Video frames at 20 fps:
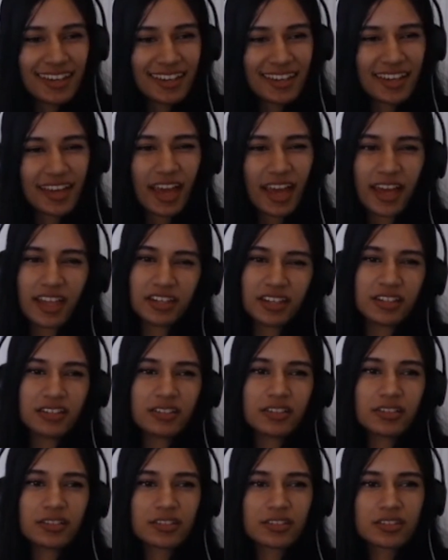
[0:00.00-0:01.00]

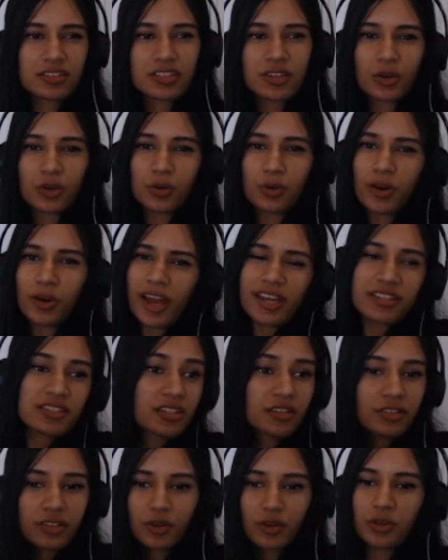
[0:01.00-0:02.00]
And so I
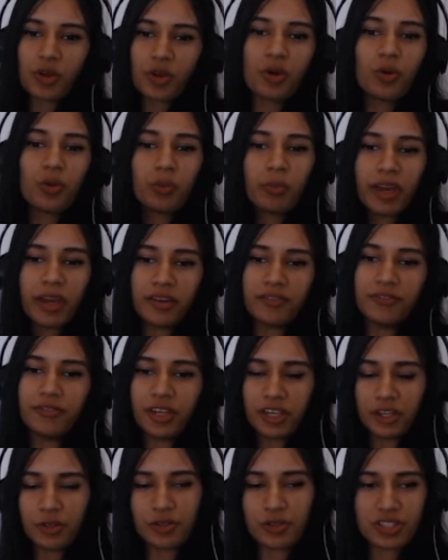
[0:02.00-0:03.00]
still don't know my
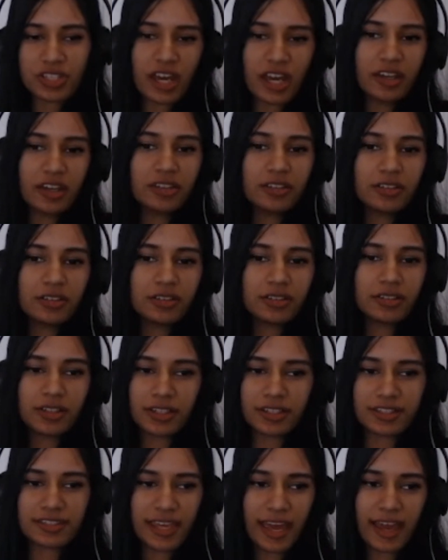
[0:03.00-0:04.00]
video style
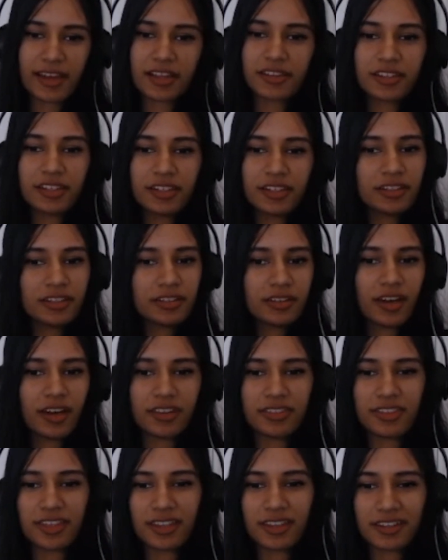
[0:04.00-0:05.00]
exactly. I
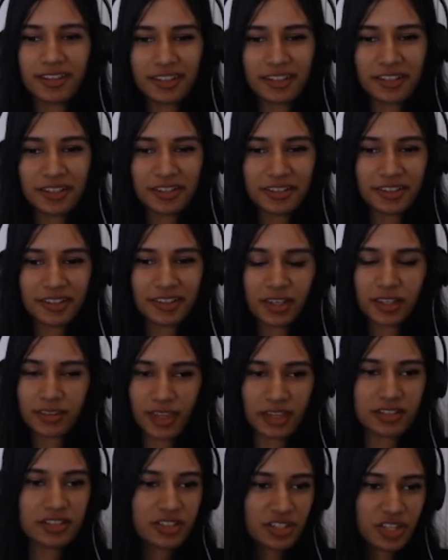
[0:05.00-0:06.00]
think
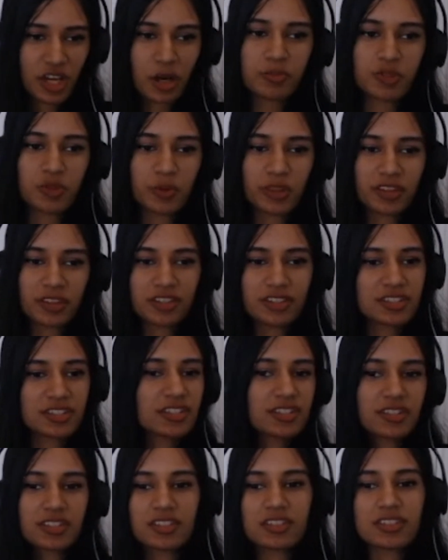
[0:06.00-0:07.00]
that just comes with
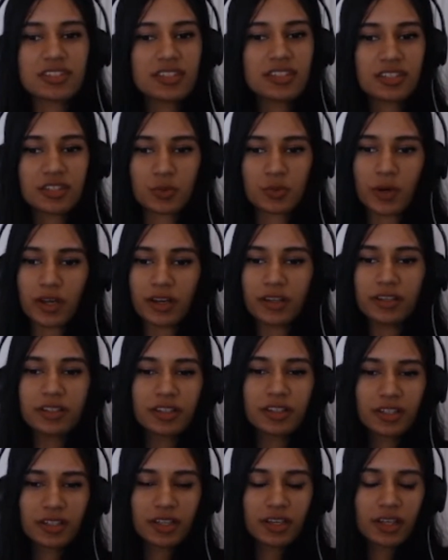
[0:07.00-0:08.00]
consistency as well.
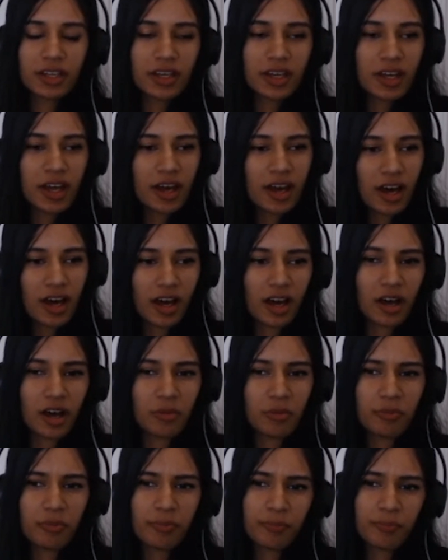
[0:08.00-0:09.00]
Yeah.